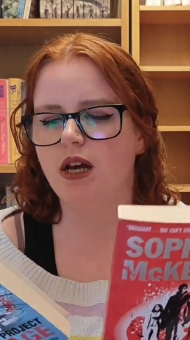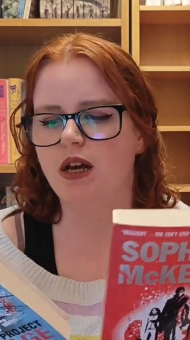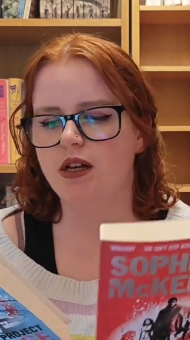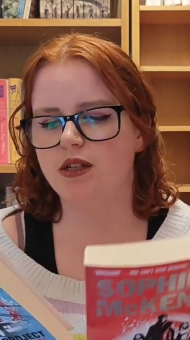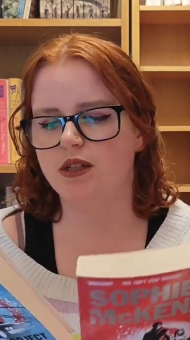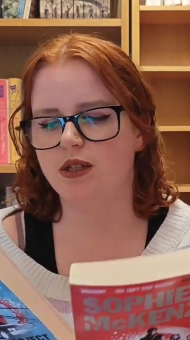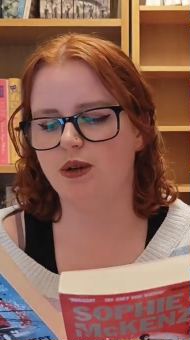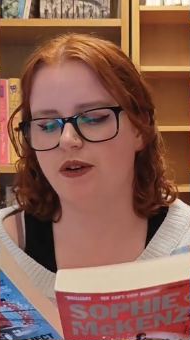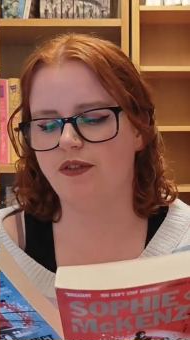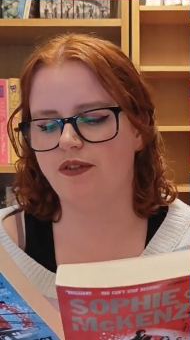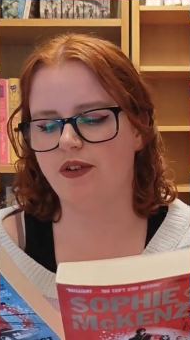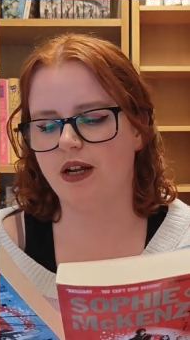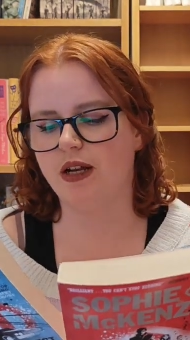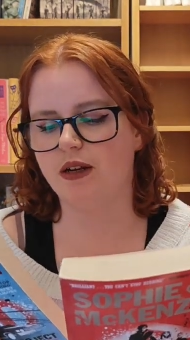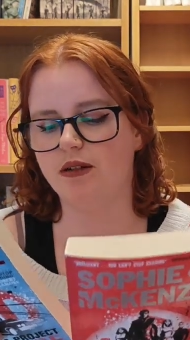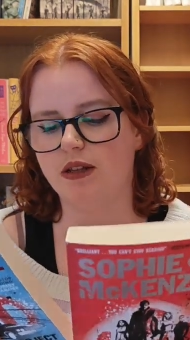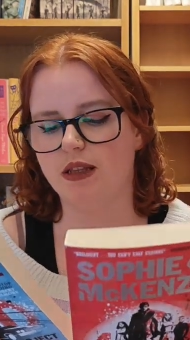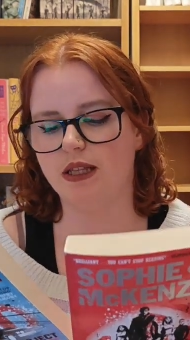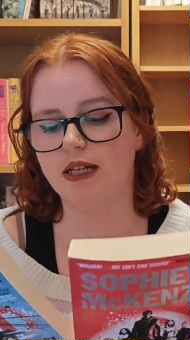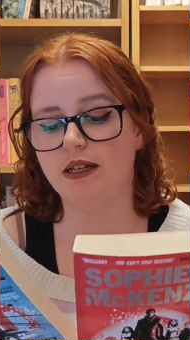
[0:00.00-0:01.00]
so I
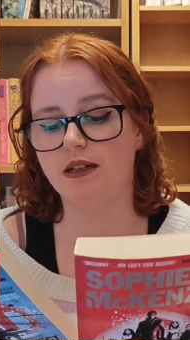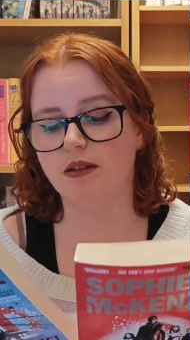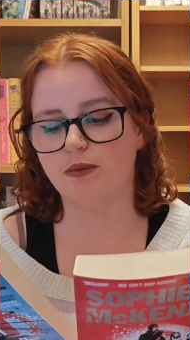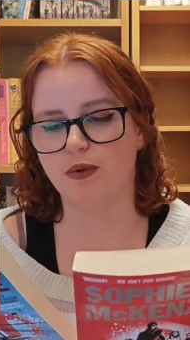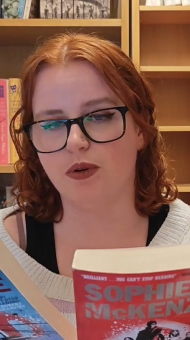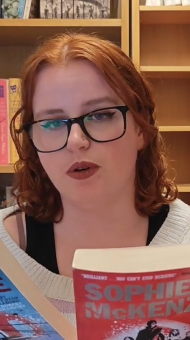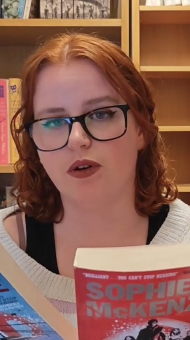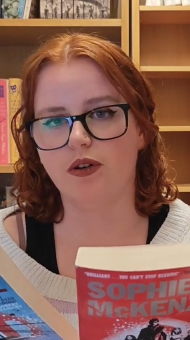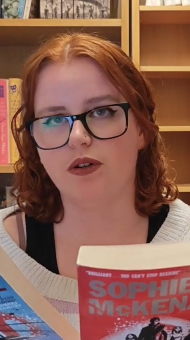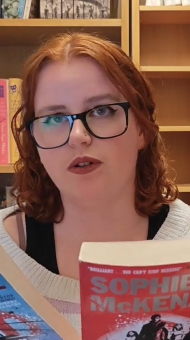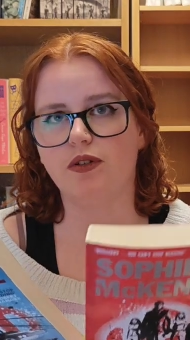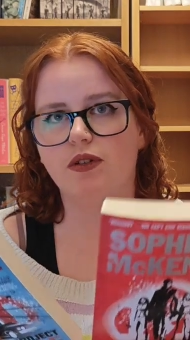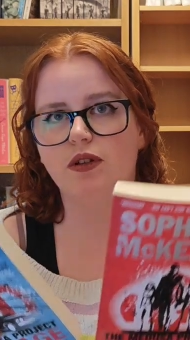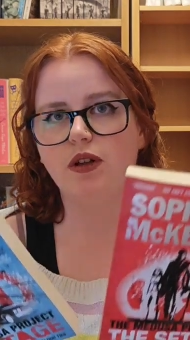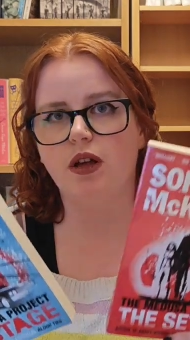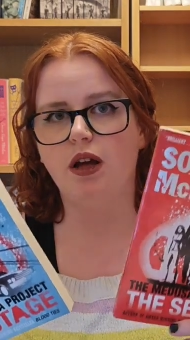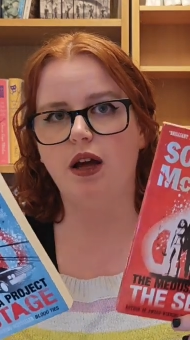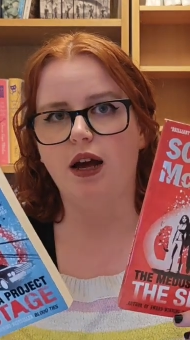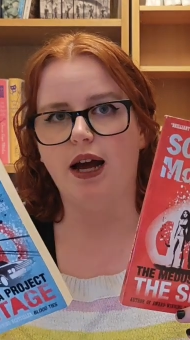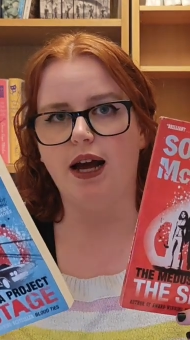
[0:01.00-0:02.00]
found these books
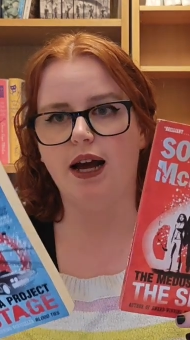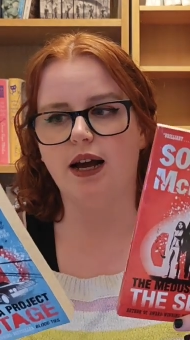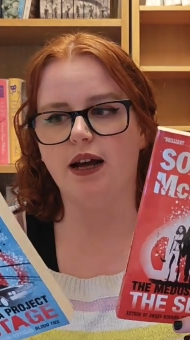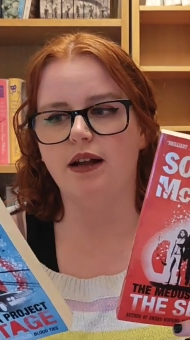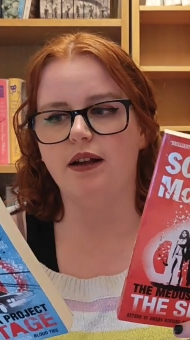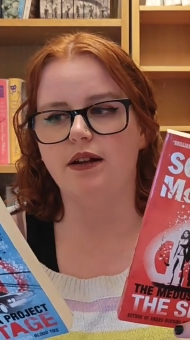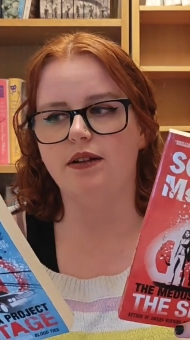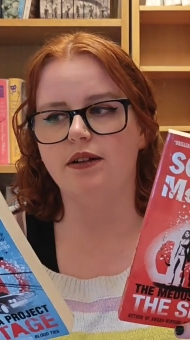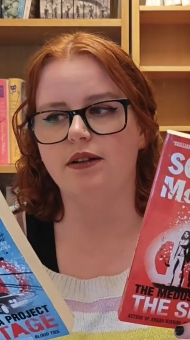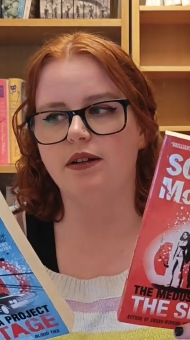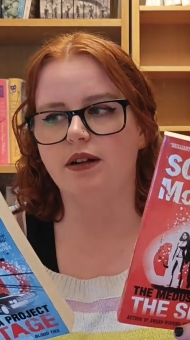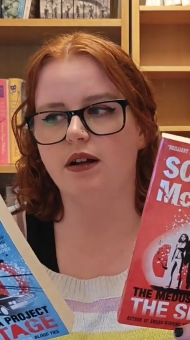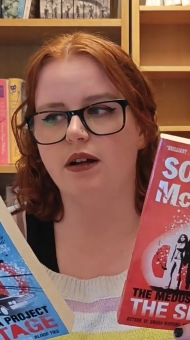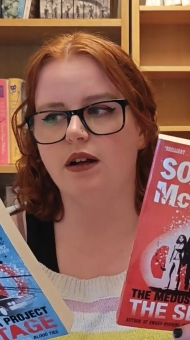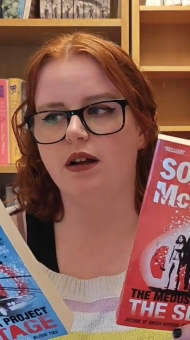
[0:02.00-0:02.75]
and